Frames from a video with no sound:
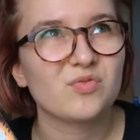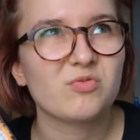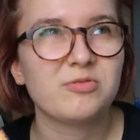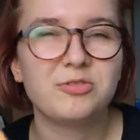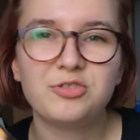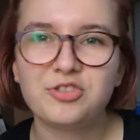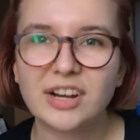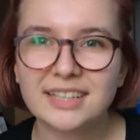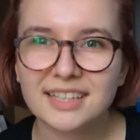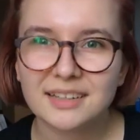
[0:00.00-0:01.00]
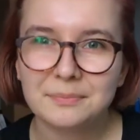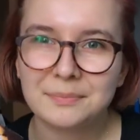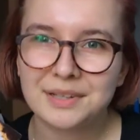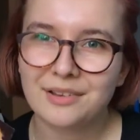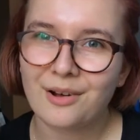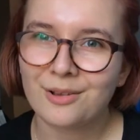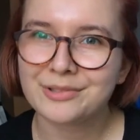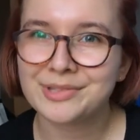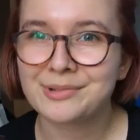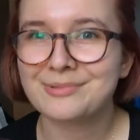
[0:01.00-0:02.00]
funny, but
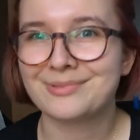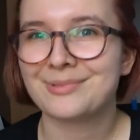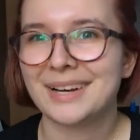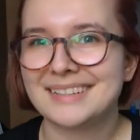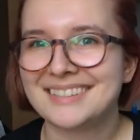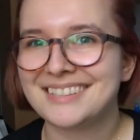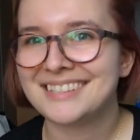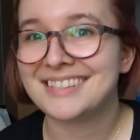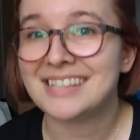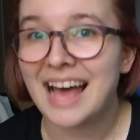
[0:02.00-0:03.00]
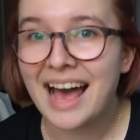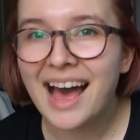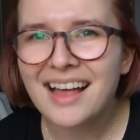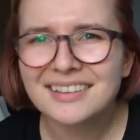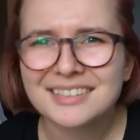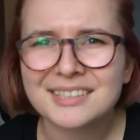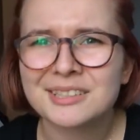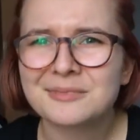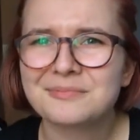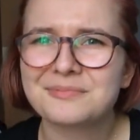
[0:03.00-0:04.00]
also quite sad, you
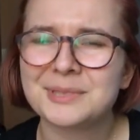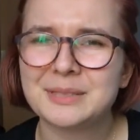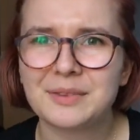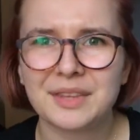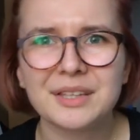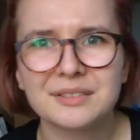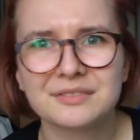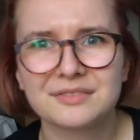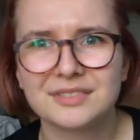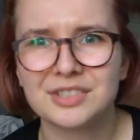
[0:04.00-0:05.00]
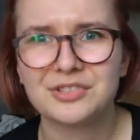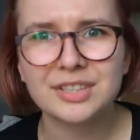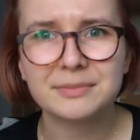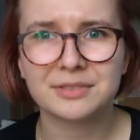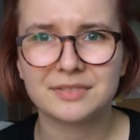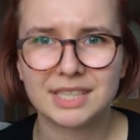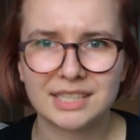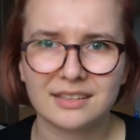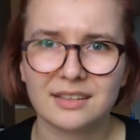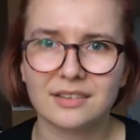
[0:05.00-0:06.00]
know, when you think of the treatment of
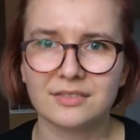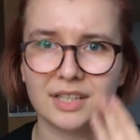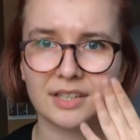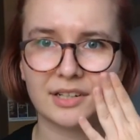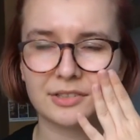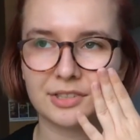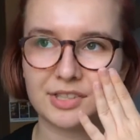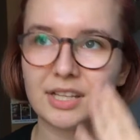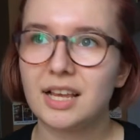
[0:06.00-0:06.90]
the characters.